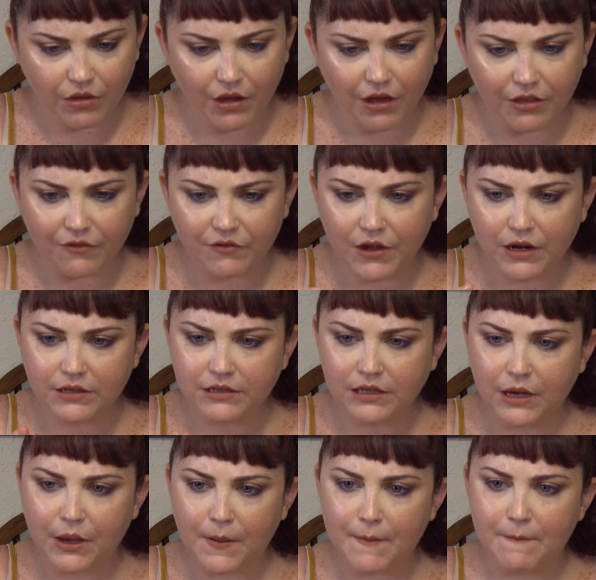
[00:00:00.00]
I love that it's
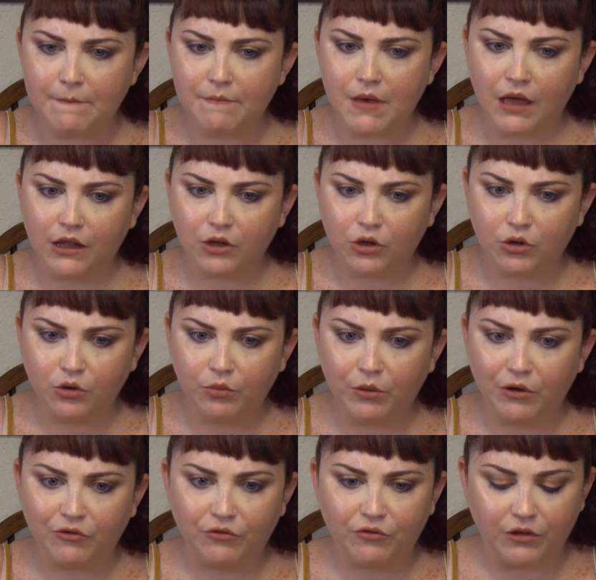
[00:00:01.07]
mellow
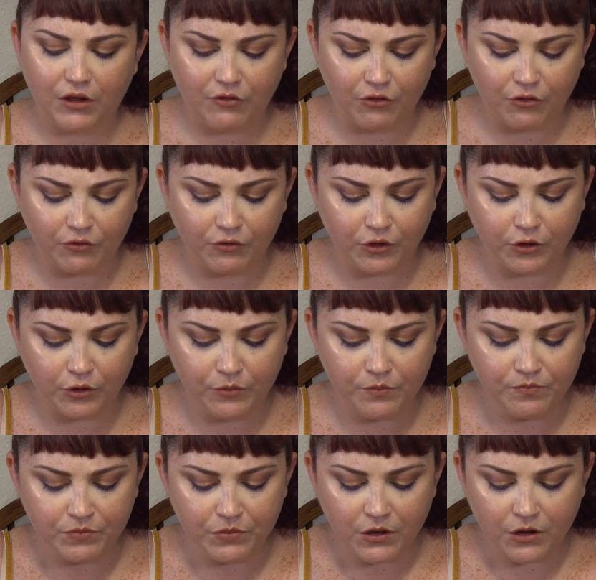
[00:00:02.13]
but flavorful.
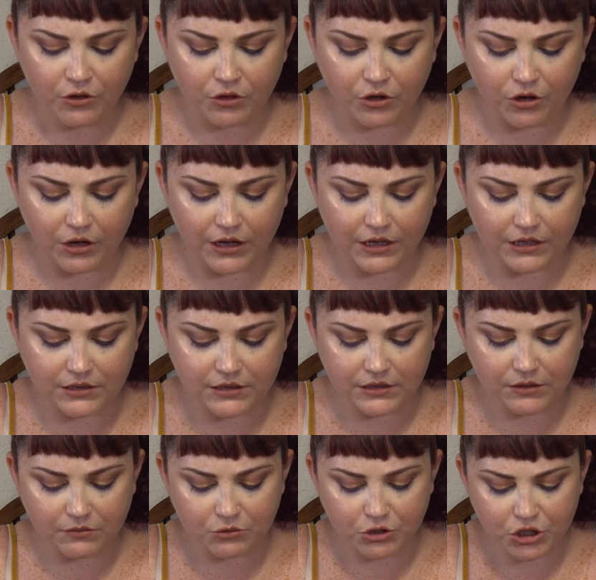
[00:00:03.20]
There is
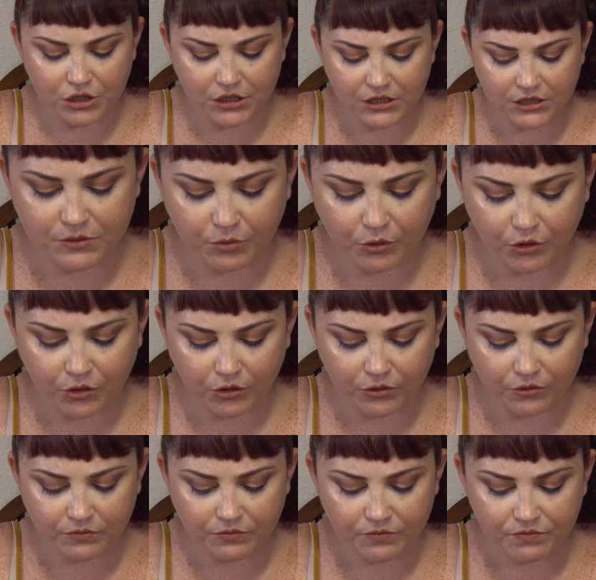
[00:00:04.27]
some cheese pull.